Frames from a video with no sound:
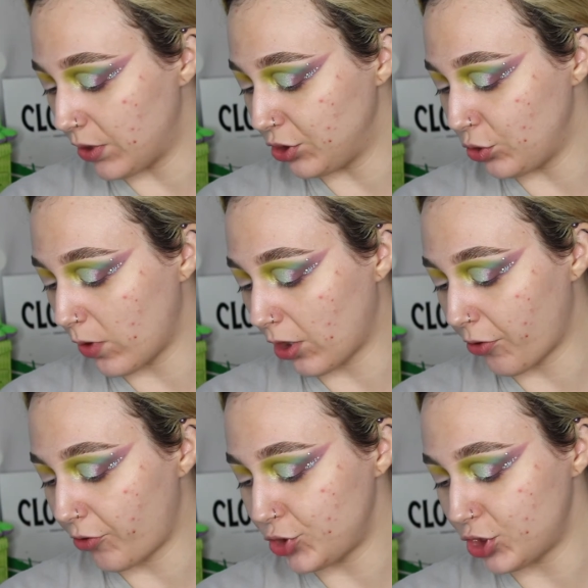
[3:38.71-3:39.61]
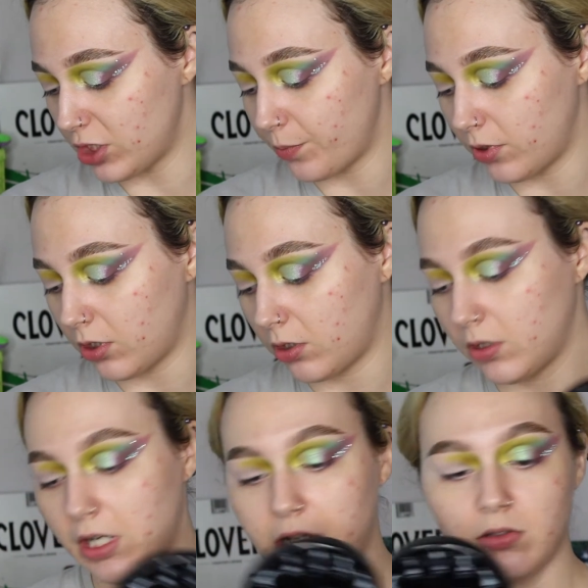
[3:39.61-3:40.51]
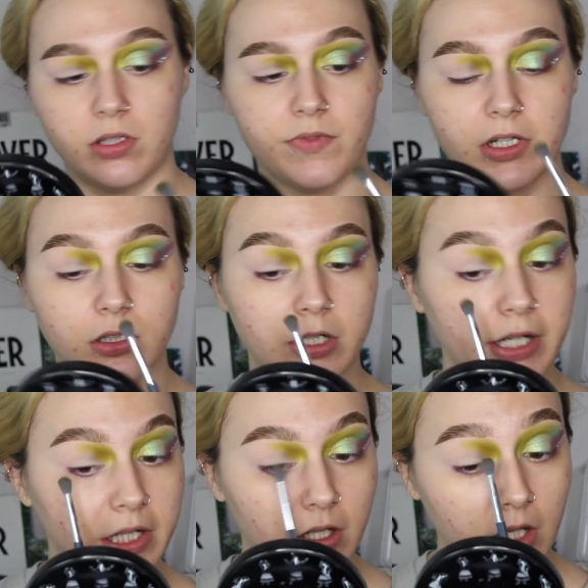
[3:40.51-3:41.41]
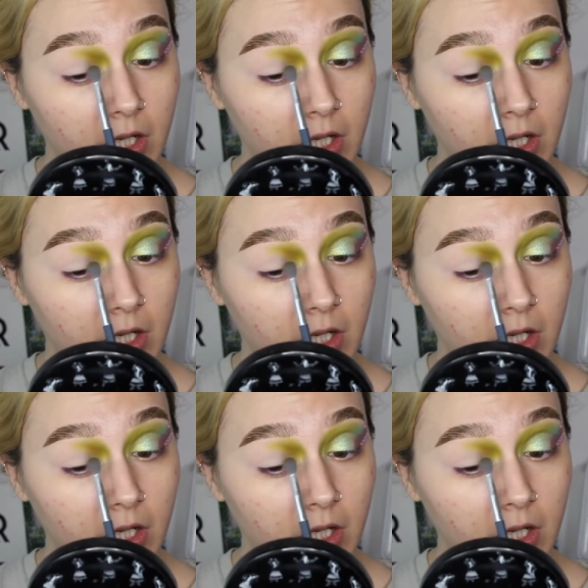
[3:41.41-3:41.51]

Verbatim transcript: into Earthship. Oh, I love that green.